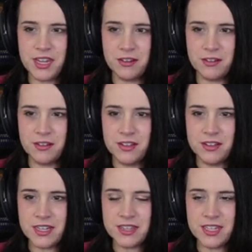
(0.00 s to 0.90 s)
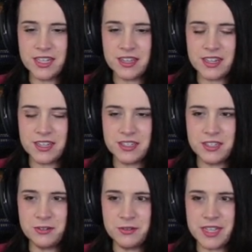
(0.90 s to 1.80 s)
there, I think I can
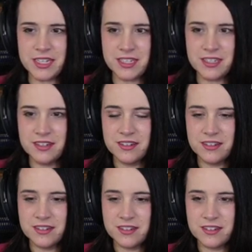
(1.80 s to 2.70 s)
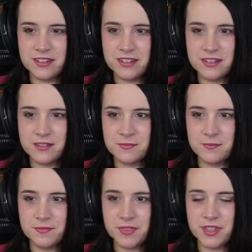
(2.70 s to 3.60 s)
do
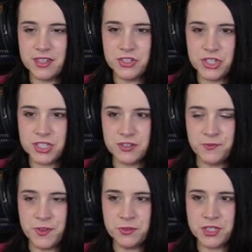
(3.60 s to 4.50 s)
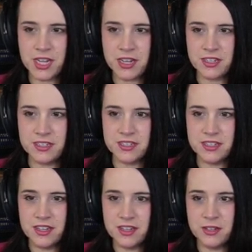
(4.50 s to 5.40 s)
it! In just a few seconds,
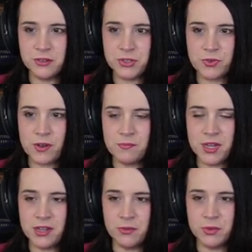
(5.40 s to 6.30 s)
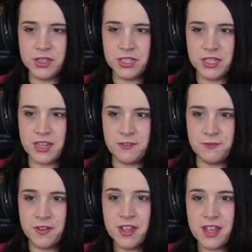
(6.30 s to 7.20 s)
you'll swap Mino with the leaf.
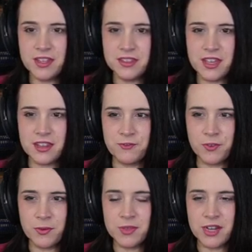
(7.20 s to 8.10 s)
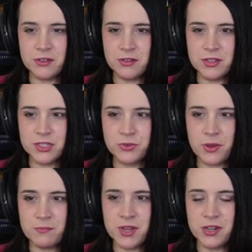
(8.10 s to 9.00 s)
And then, from there, you can
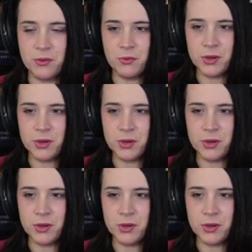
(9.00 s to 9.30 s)
swap Mino